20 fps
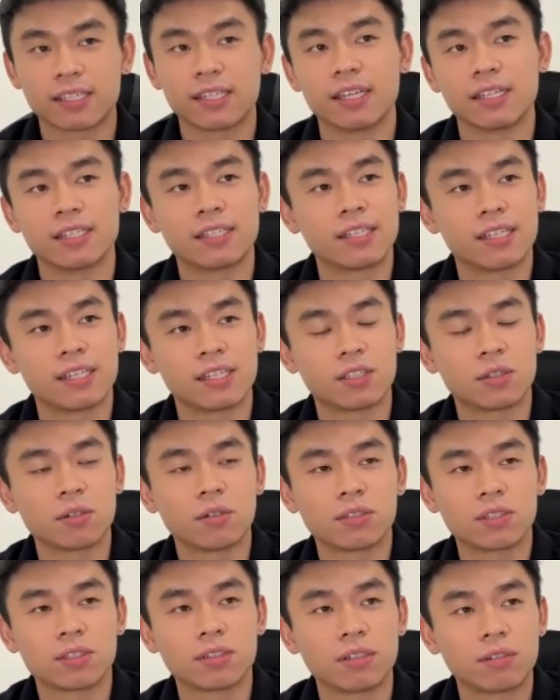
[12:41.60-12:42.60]
yes, yes.
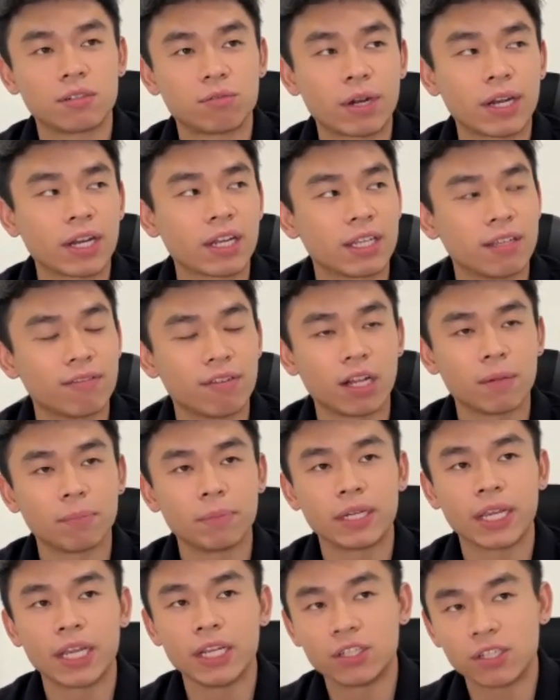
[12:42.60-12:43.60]
So running a
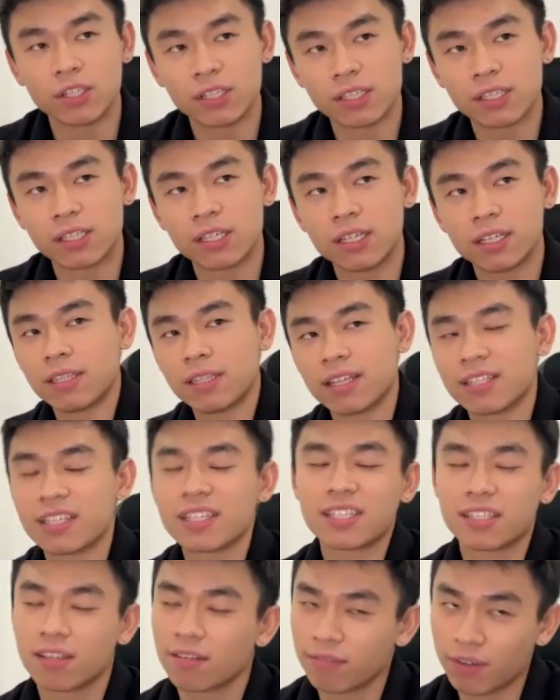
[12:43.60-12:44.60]
development agency doesn't
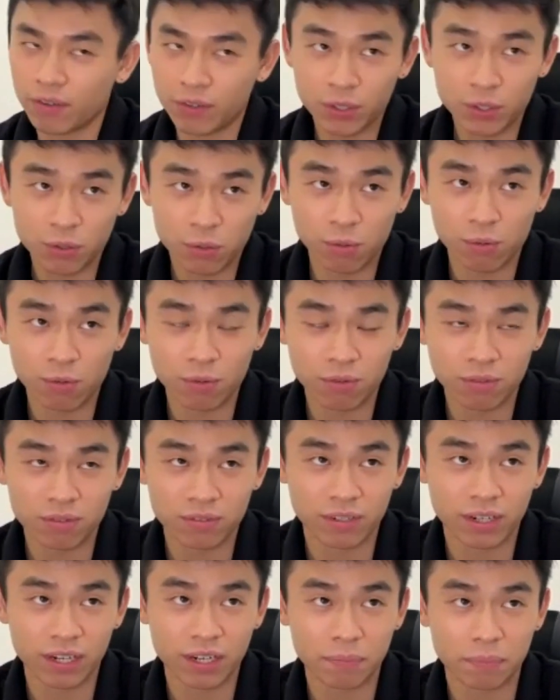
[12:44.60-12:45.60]
sound very cool,
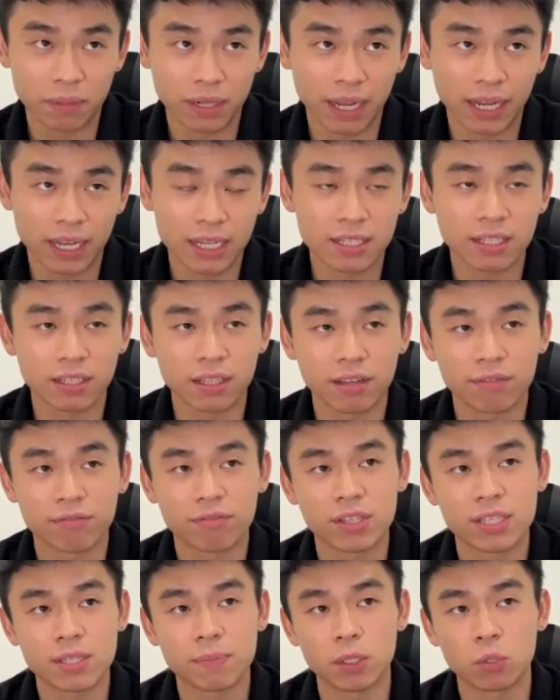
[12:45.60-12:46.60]
right? But I guess the
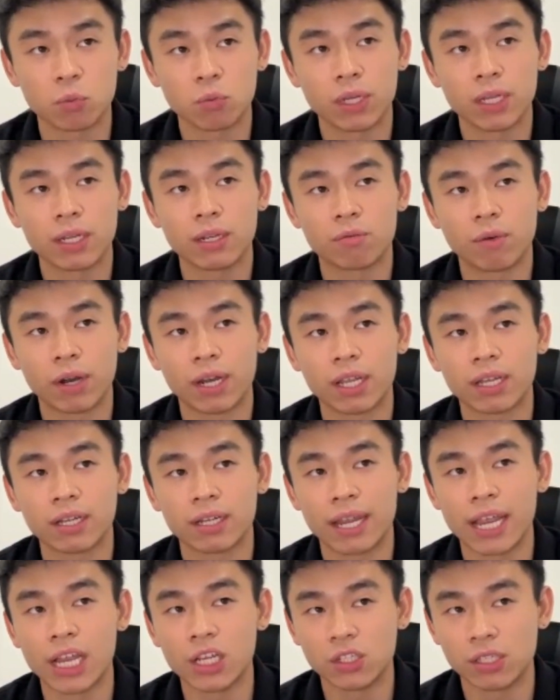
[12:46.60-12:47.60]
difference between running
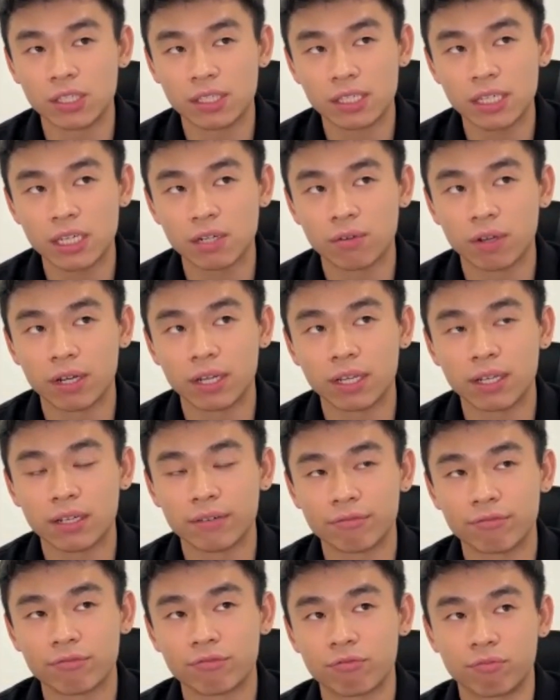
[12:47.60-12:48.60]
an agency and
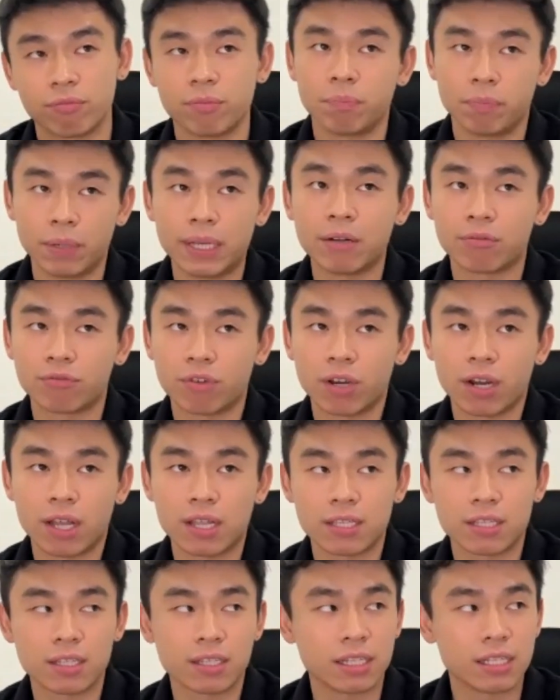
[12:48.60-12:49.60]
being a
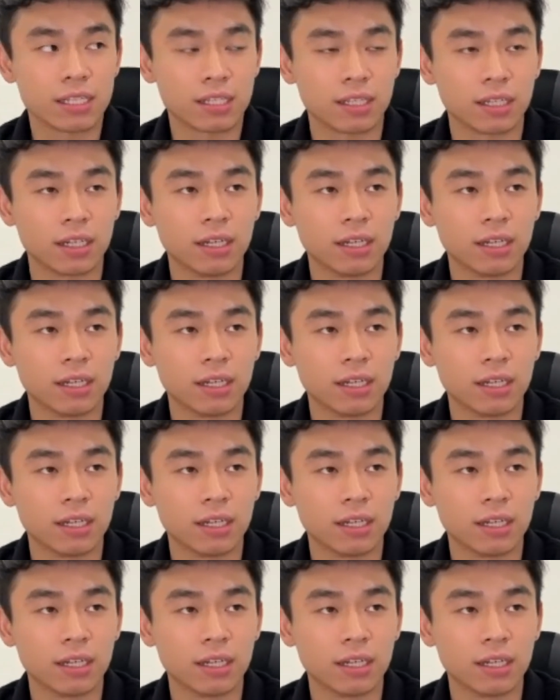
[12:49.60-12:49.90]
freelancer is